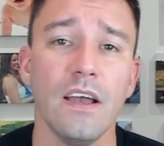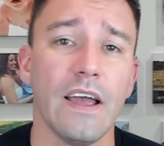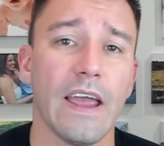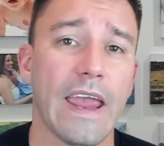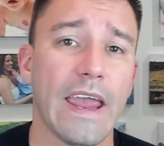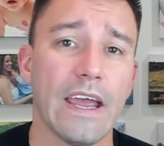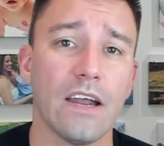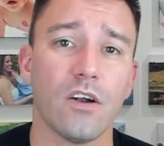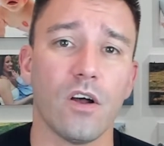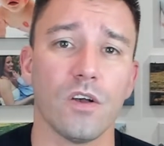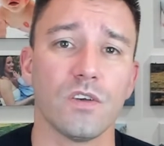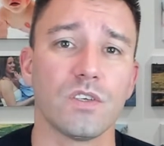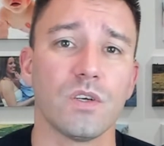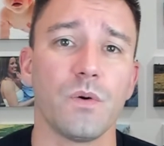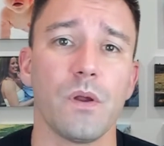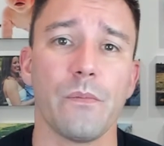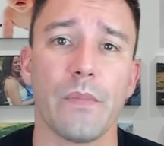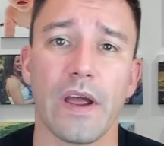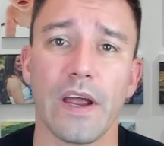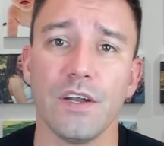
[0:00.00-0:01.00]
and also
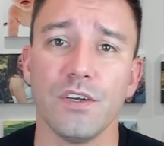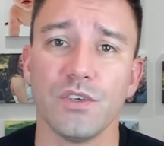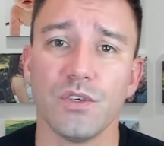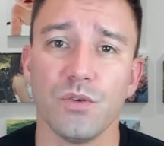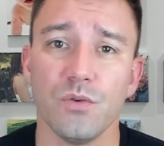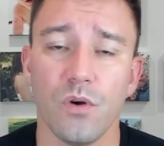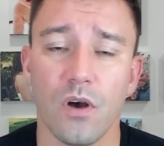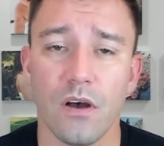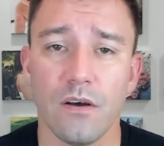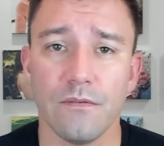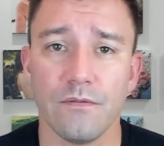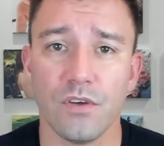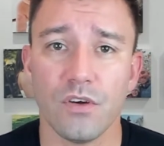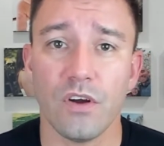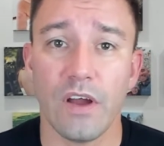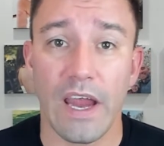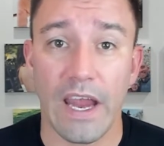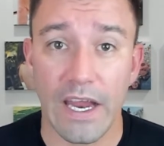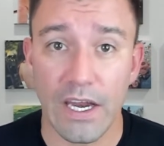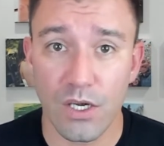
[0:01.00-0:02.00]
remind you of
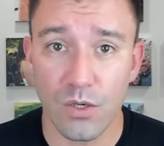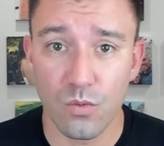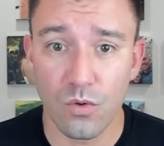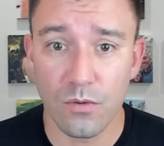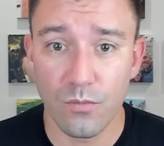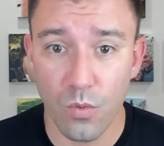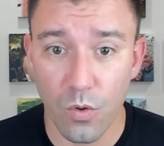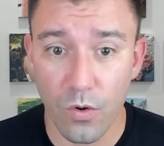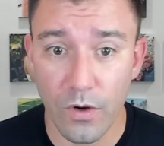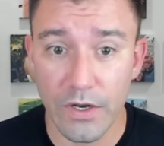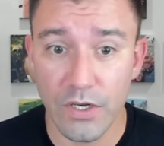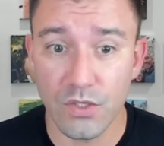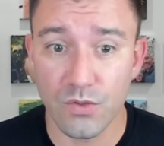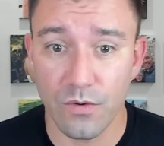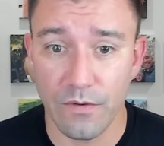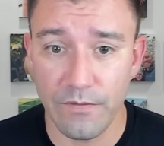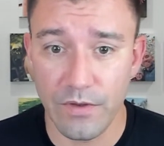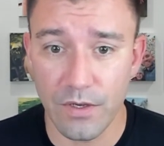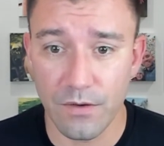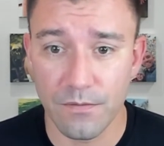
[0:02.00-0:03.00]
your annual mortgage
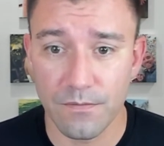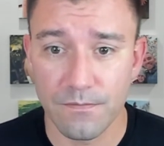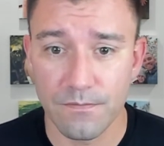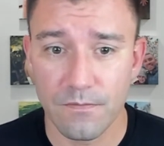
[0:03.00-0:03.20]
review.